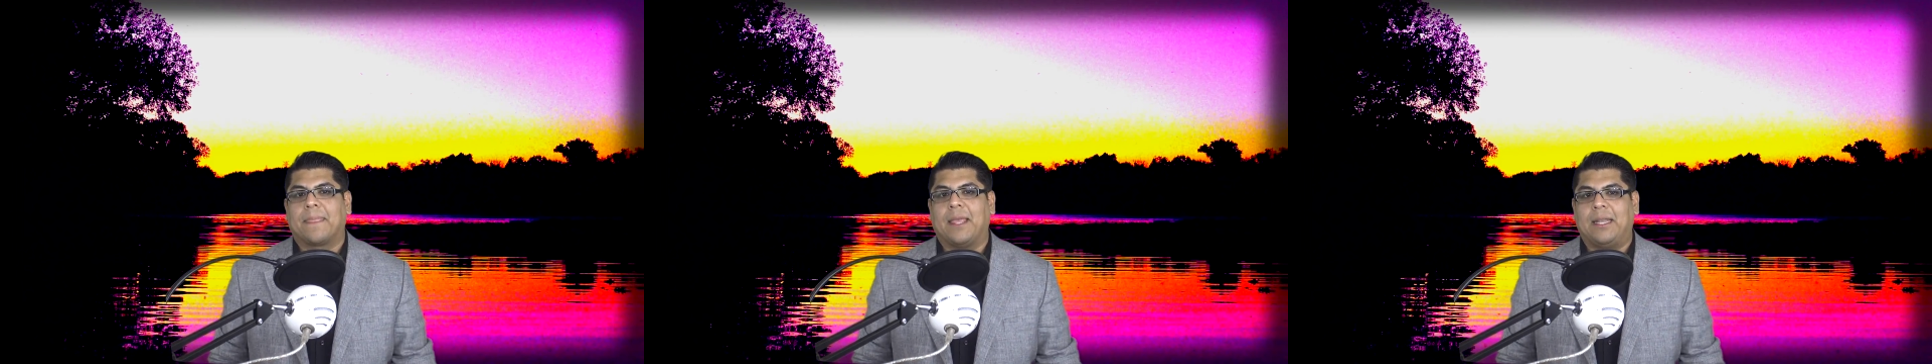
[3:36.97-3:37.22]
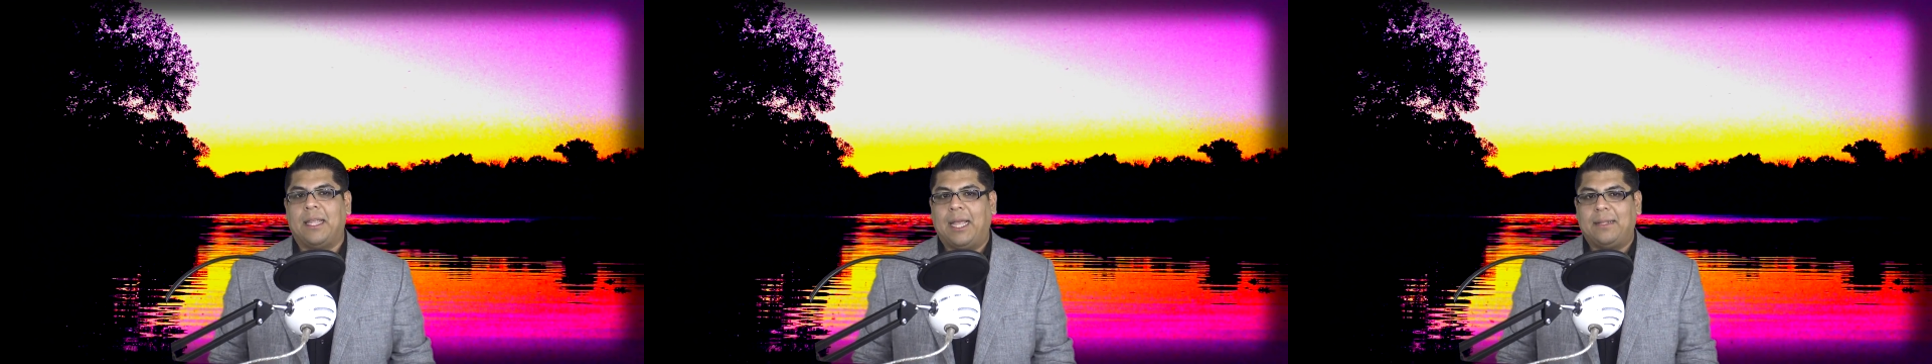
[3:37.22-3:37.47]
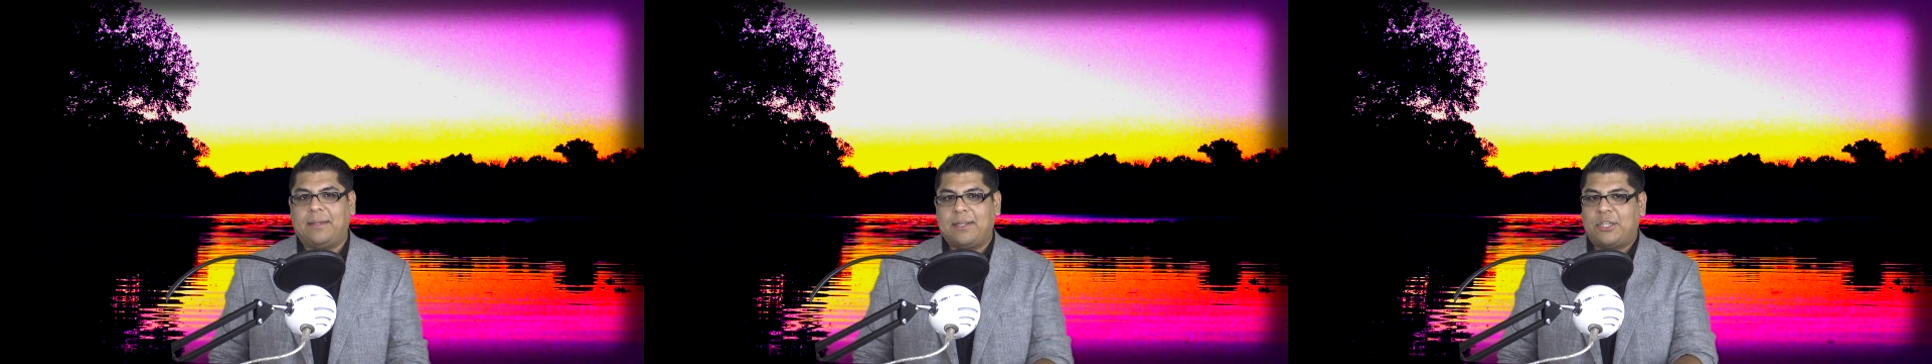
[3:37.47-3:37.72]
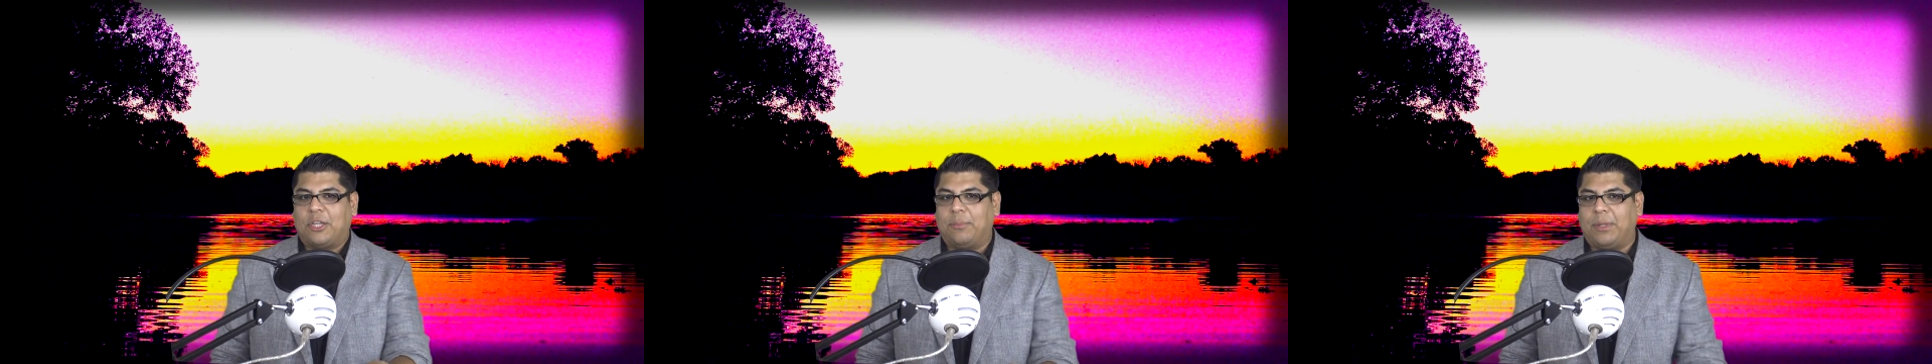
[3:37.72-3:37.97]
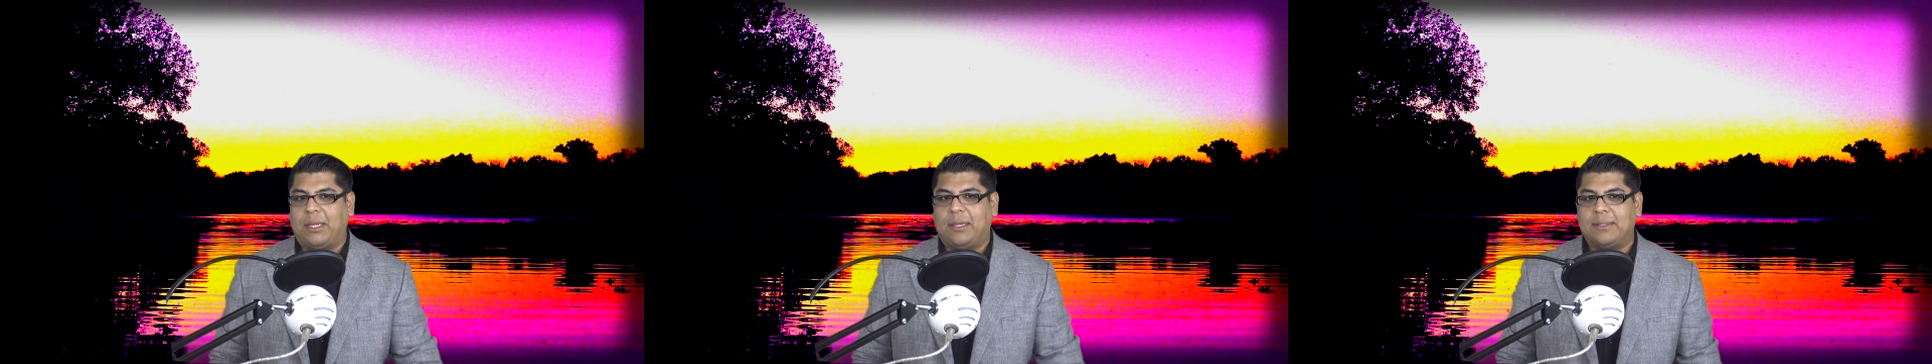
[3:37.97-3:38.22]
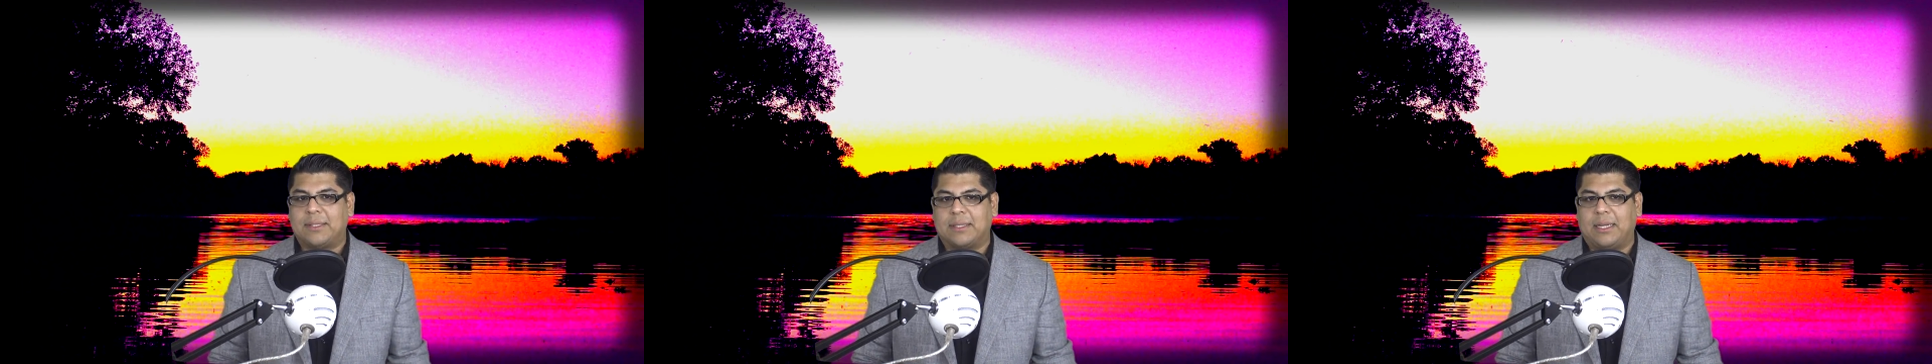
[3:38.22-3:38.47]
and he handed it to me.
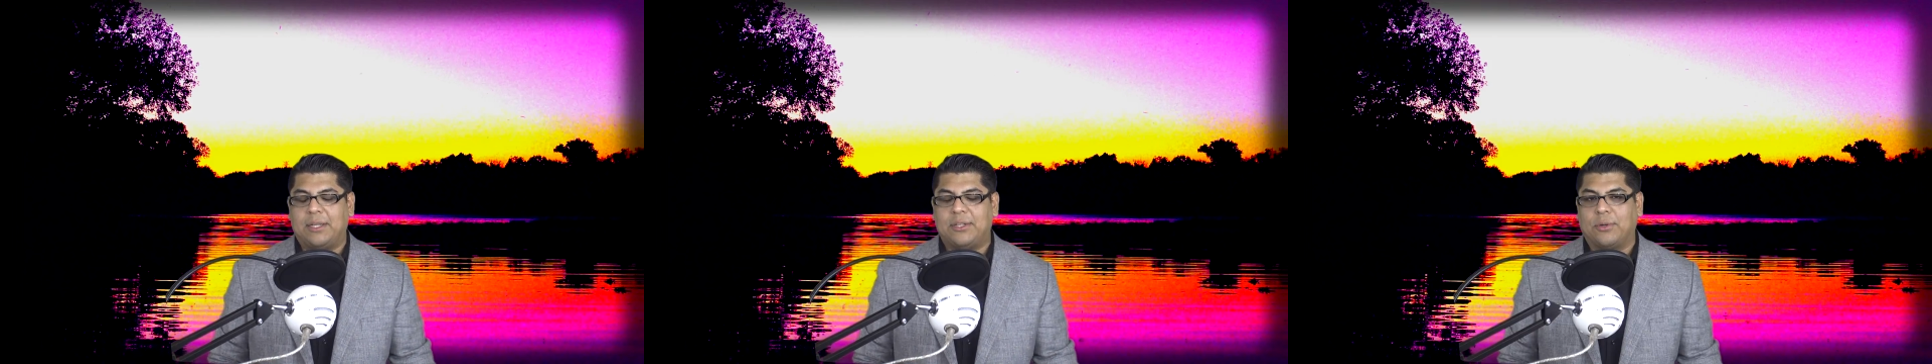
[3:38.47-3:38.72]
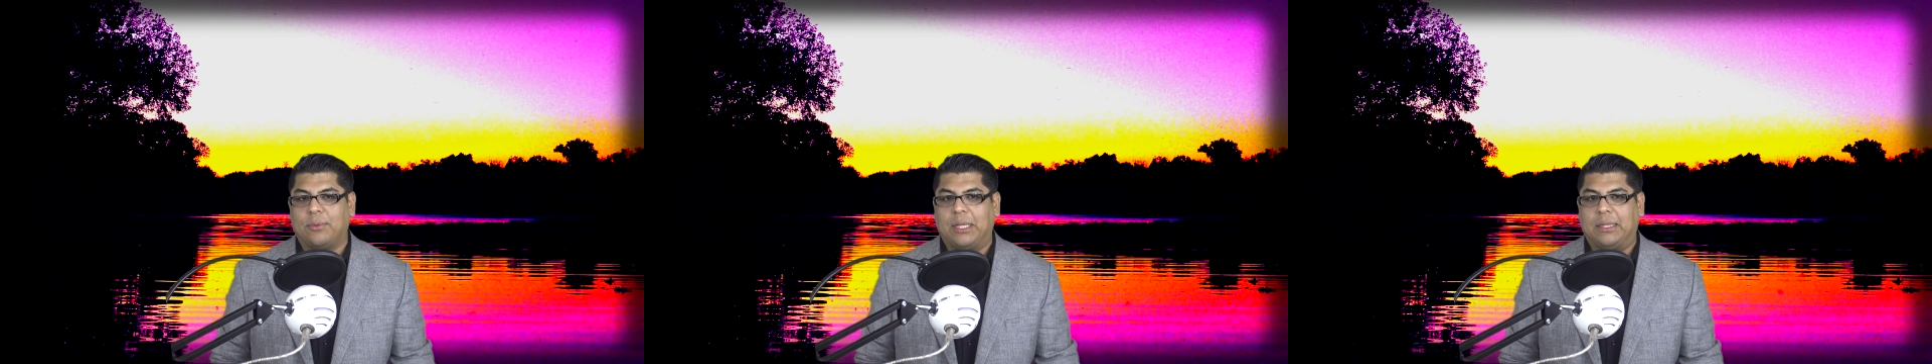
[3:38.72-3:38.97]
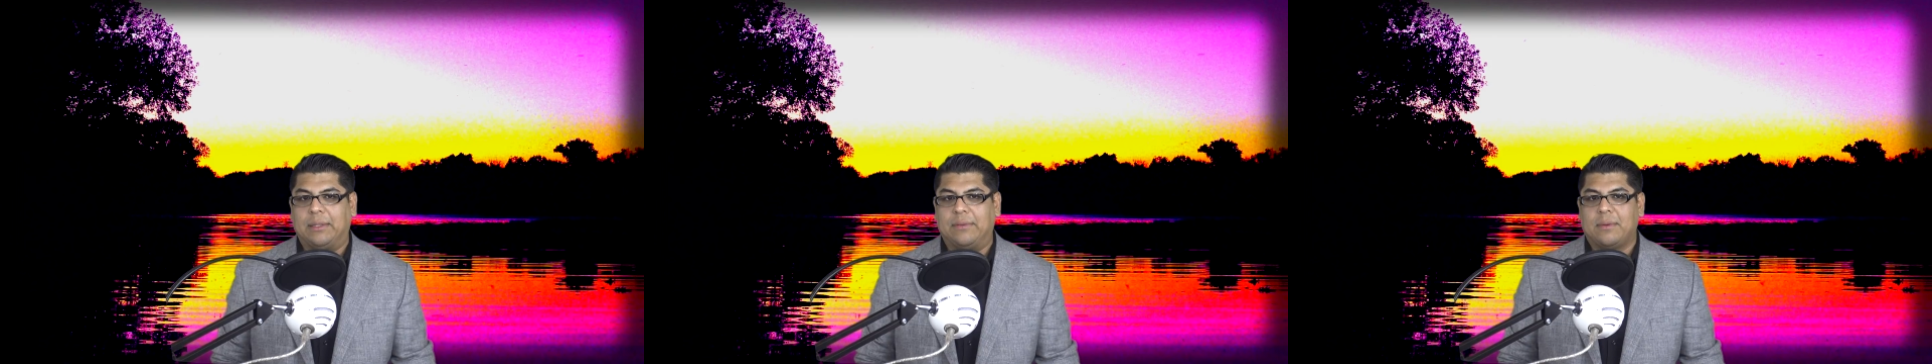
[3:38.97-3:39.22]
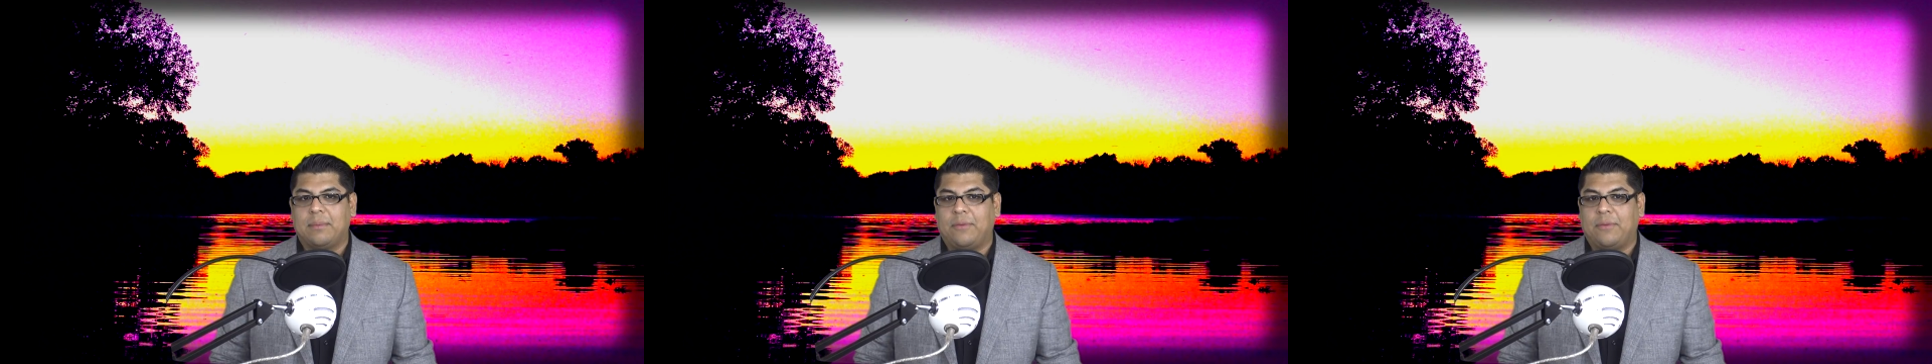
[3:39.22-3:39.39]
He says, I need you to read this.